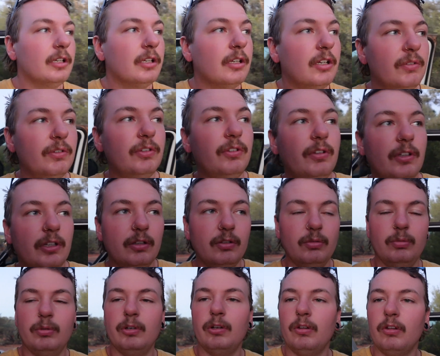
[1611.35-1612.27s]
Obviously because
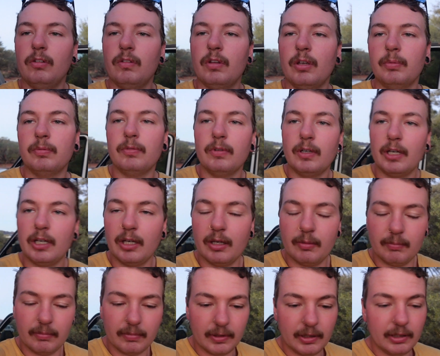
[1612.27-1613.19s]
we're on the top of
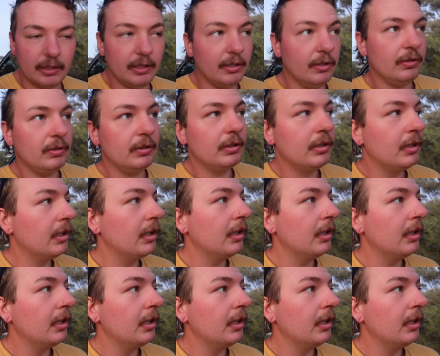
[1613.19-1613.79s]
a hill.